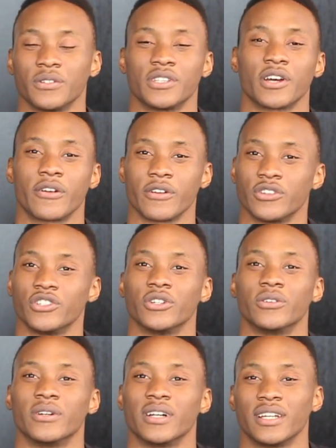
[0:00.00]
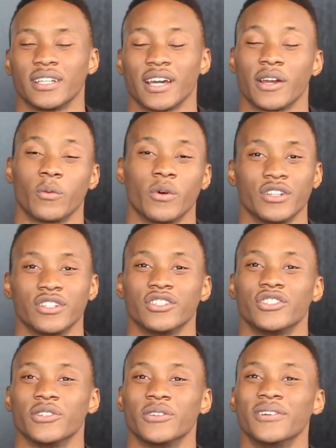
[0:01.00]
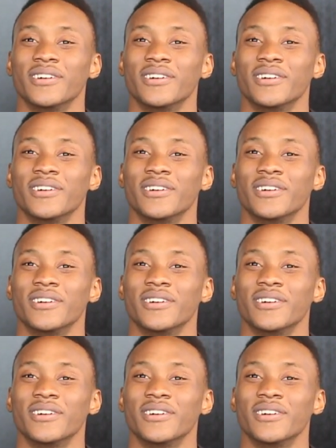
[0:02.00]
Ontario show, and I won the show.